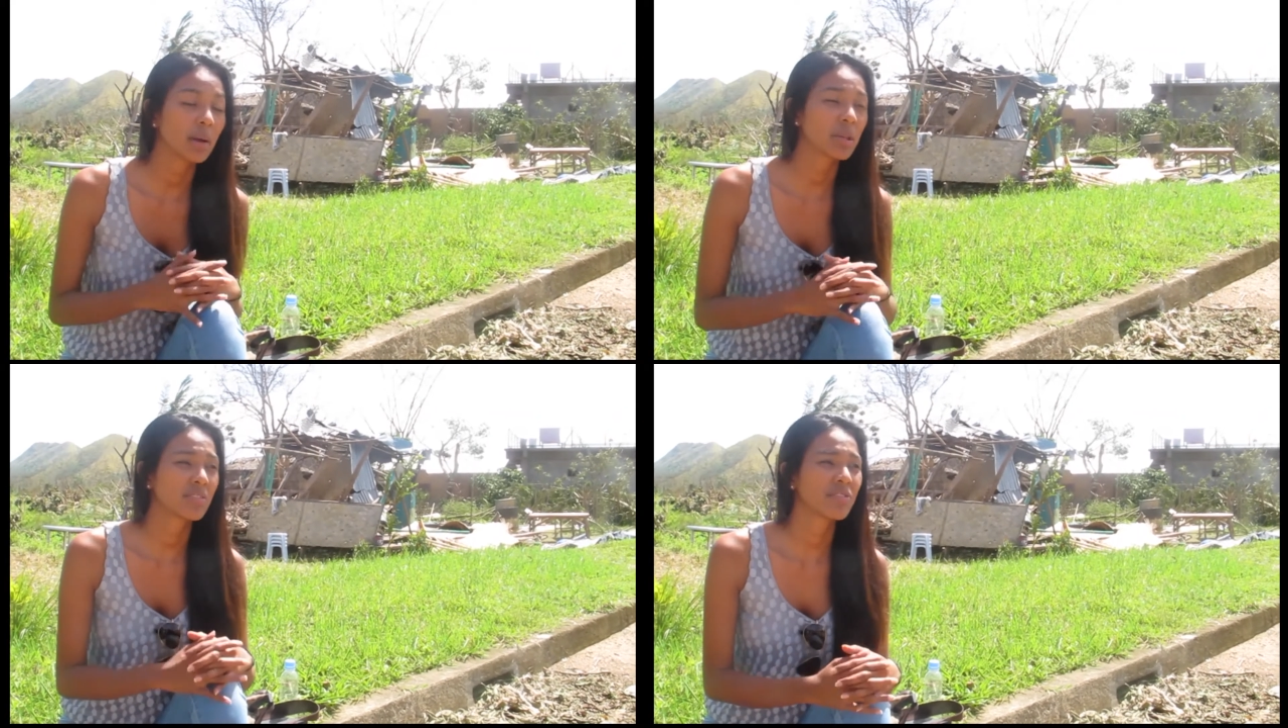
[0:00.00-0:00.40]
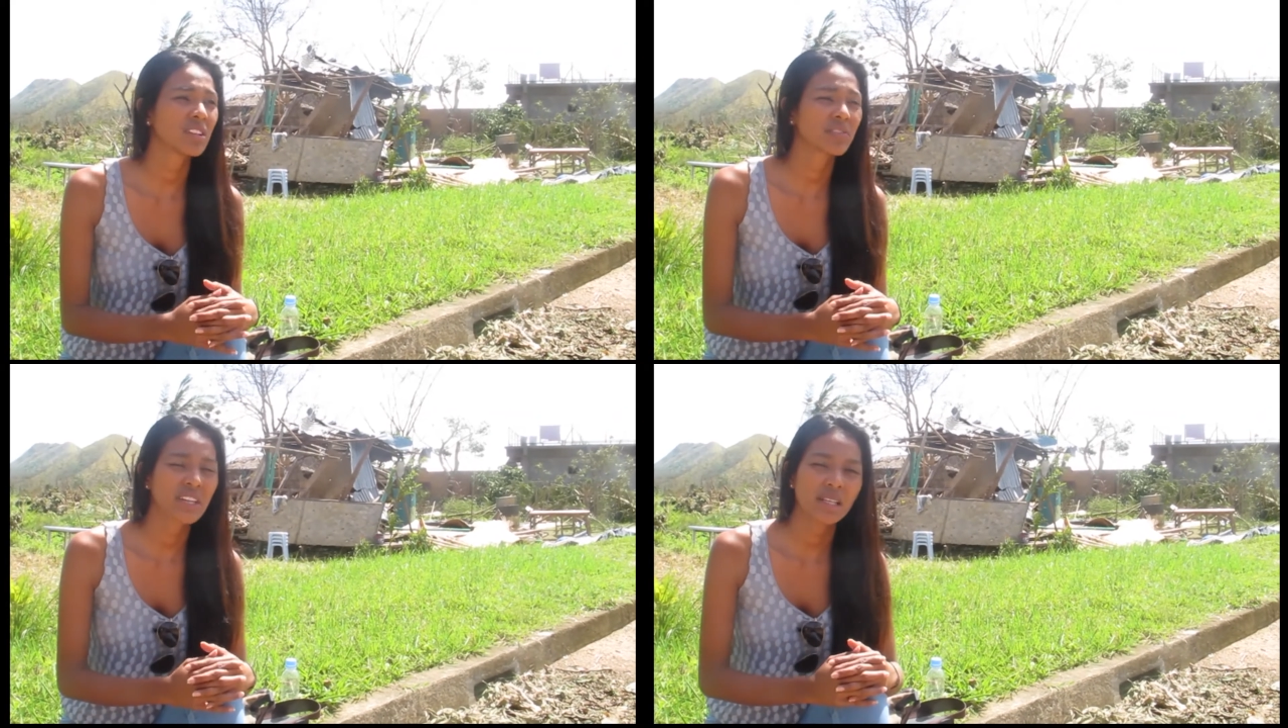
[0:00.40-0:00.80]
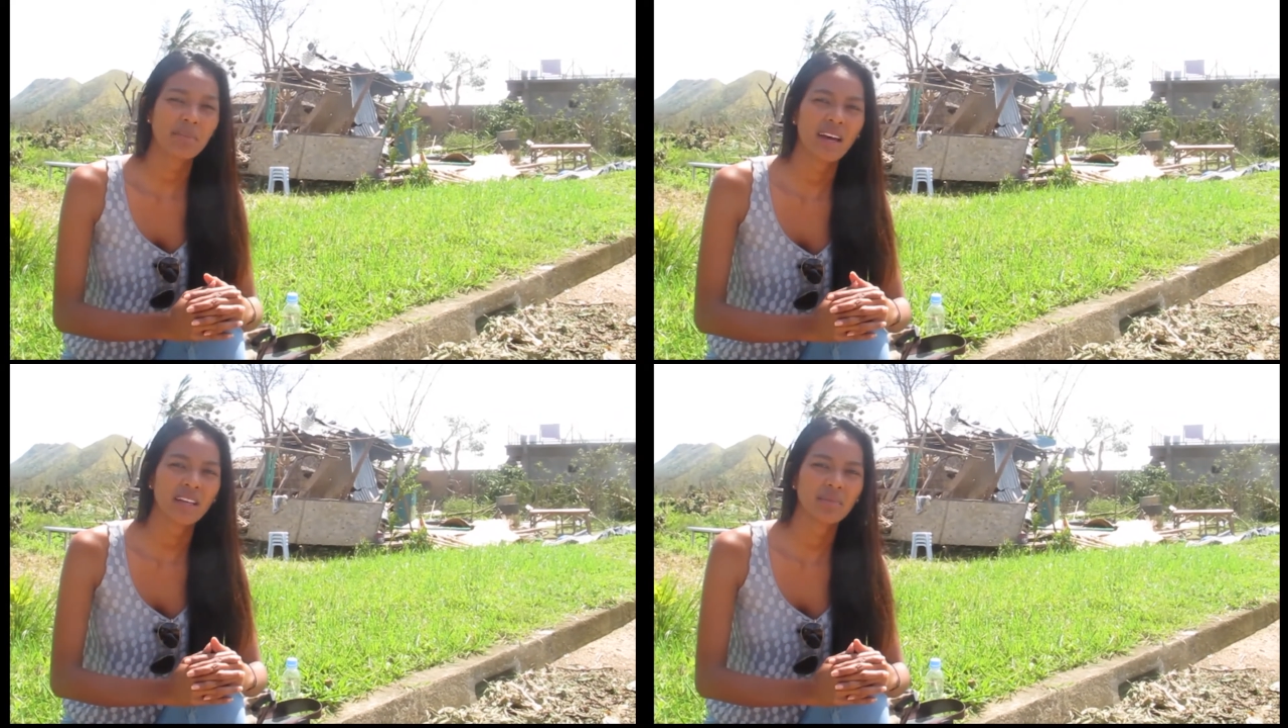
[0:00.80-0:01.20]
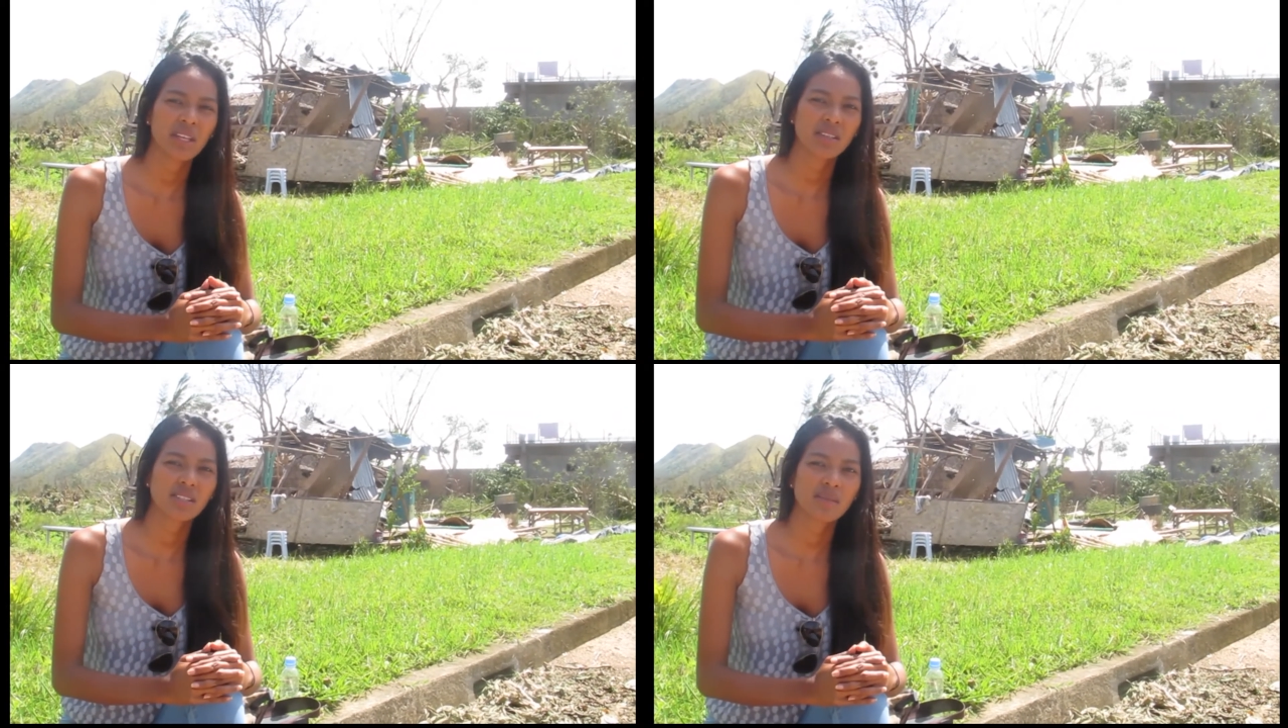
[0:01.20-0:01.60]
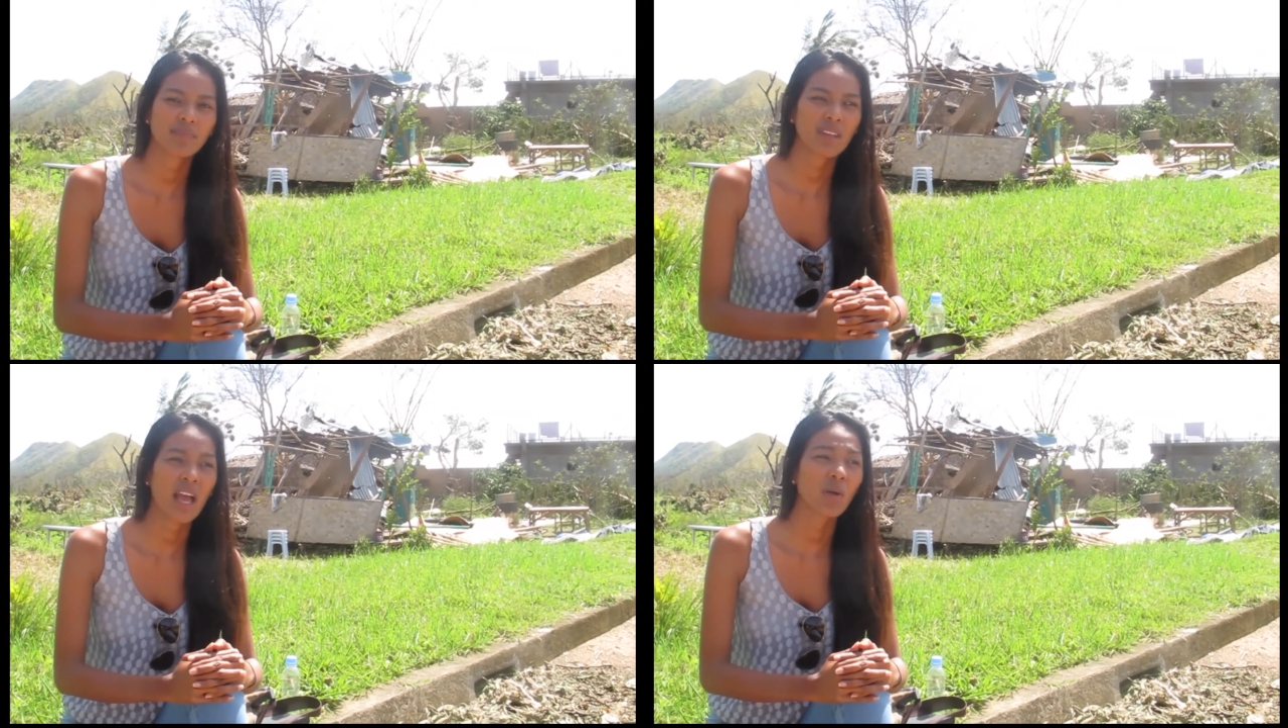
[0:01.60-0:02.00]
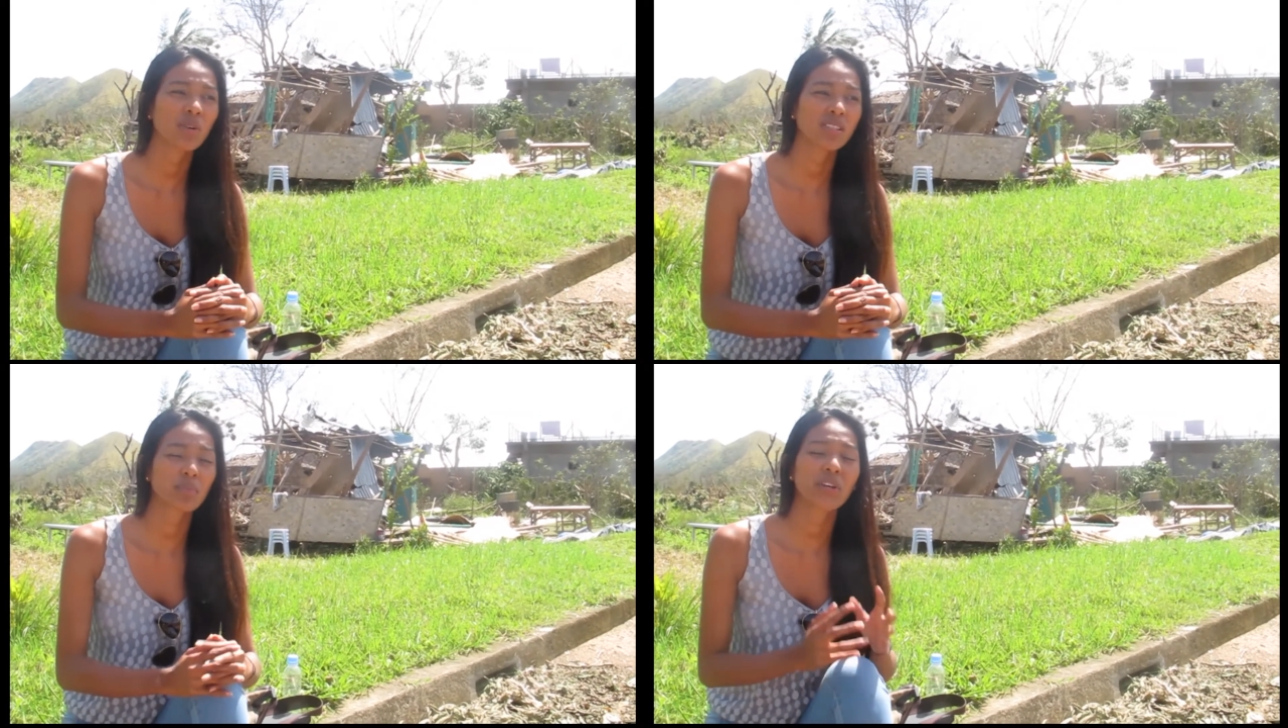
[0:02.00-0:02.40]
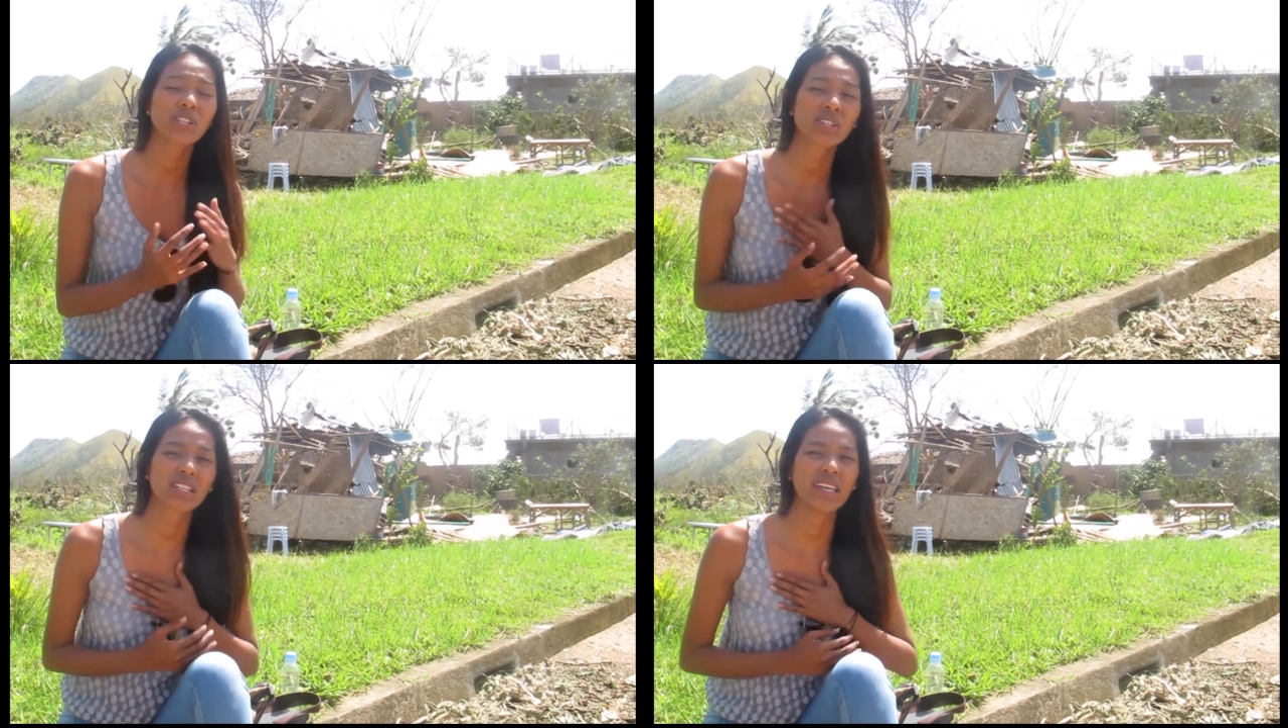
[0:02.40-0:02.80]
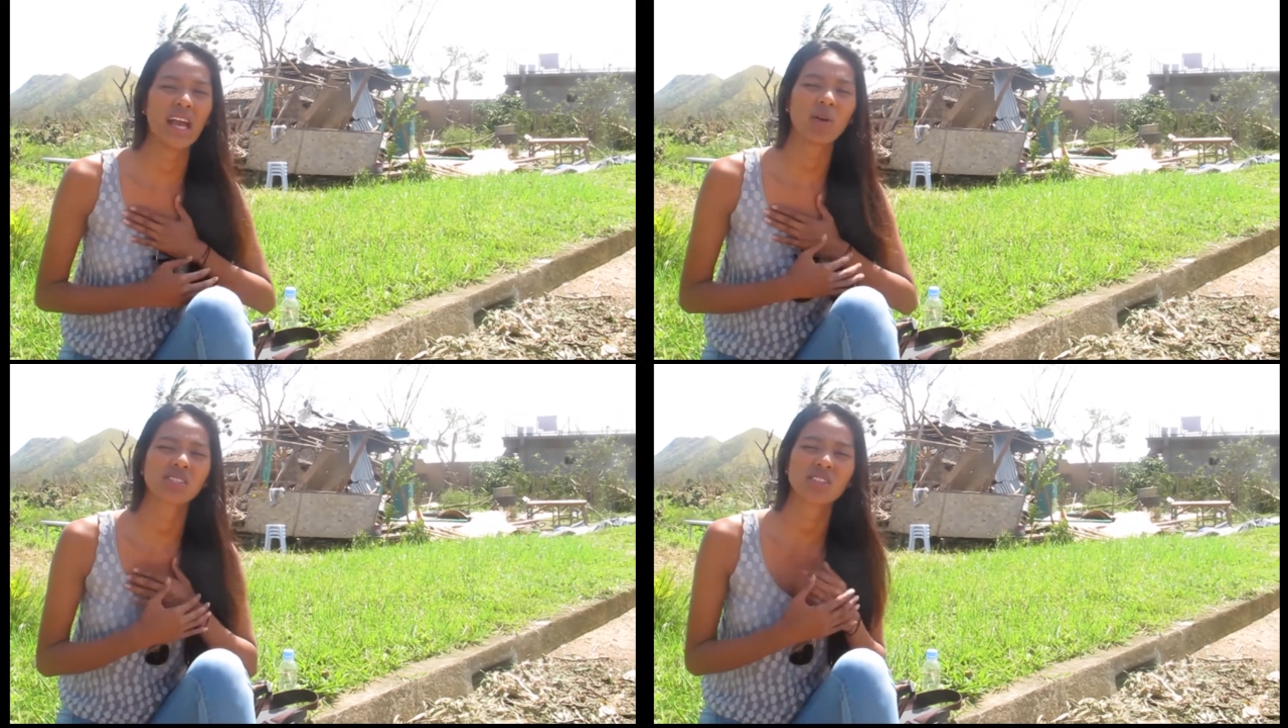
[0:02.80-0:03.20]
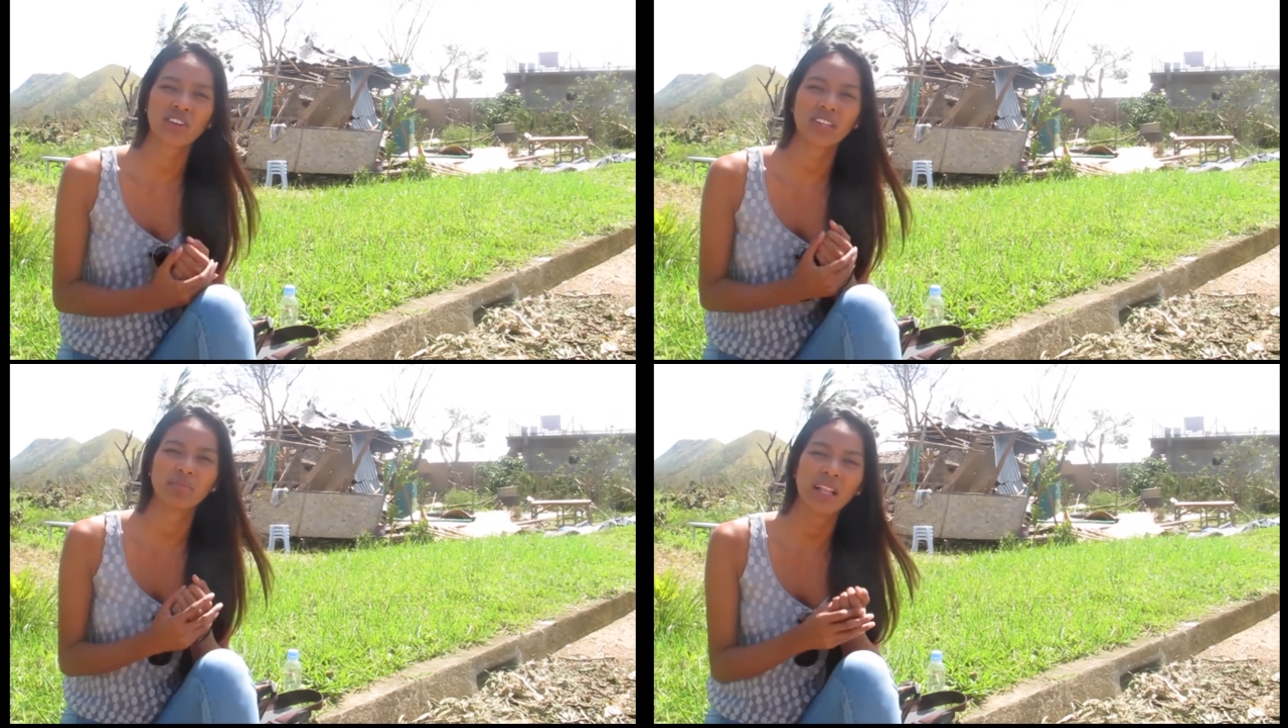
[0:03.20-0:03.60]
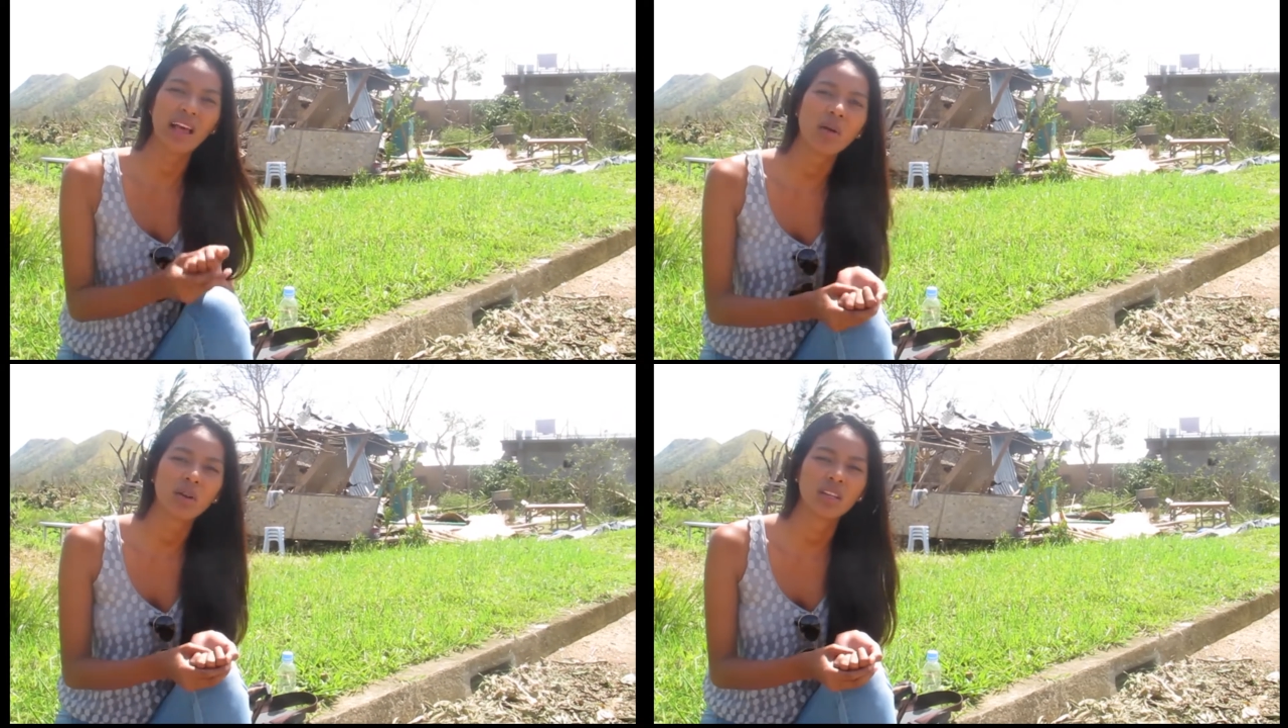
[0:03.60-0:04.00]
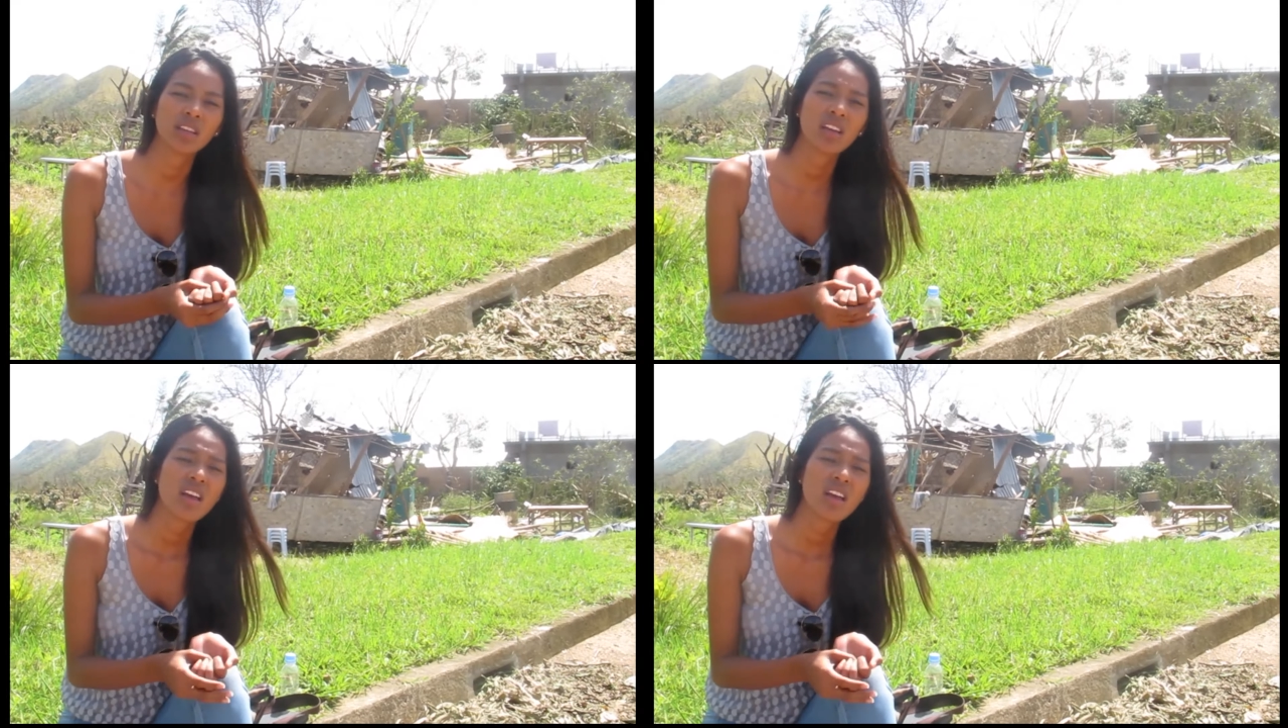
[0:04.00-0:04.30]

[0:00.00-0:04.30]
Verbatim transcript: I mean, I feel really bad because I was personally, I was here in Palawan.